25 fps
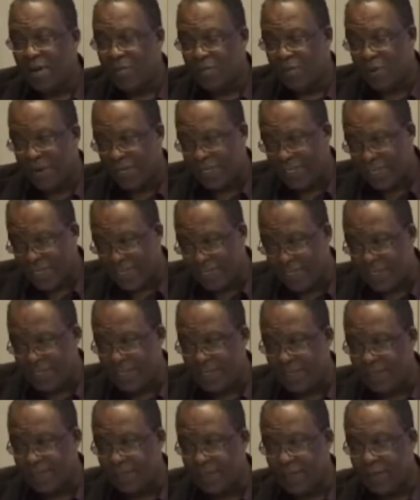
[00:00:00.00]

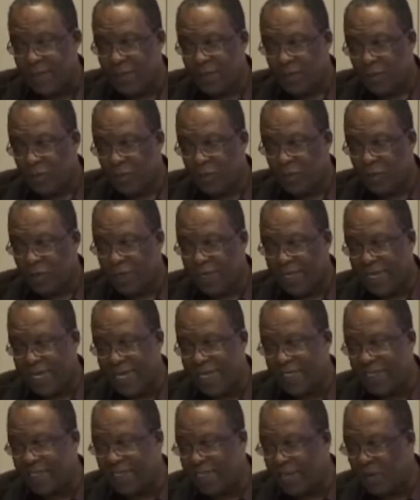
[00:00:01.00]
processes should
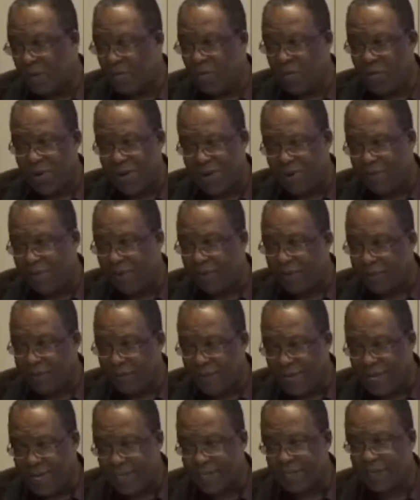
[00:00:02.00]
in some way
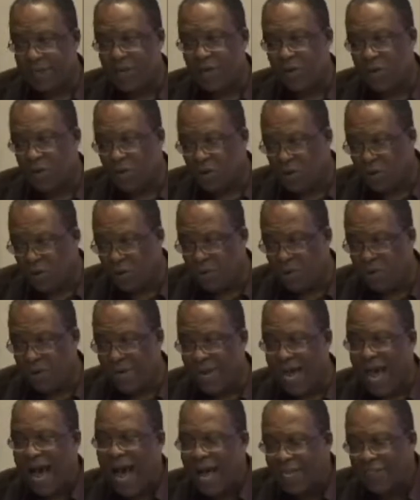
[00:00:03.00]
reflect
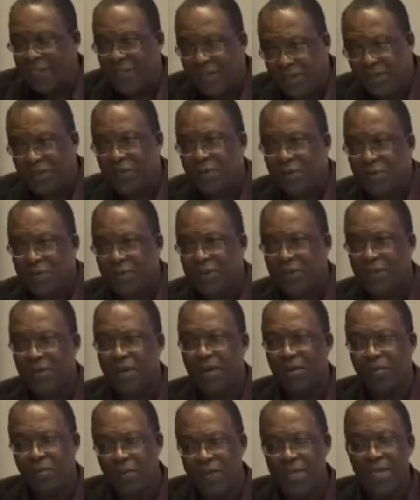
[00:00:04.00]
known attitudes
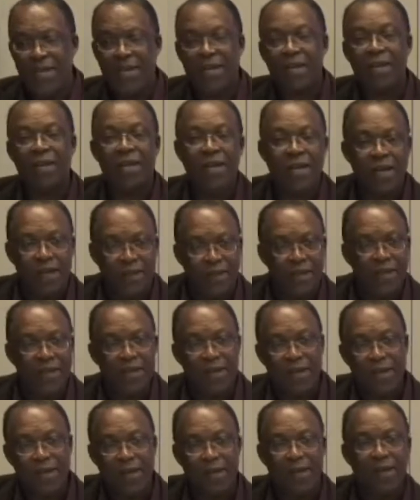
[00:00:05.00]
within
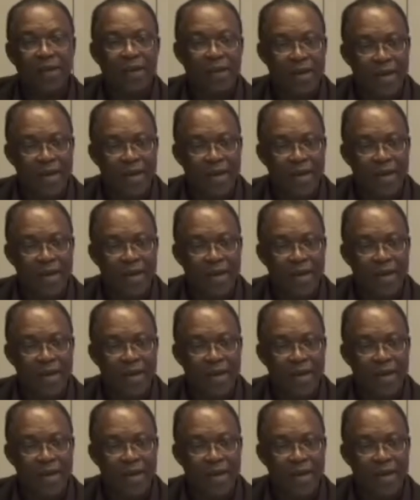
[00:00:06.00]
the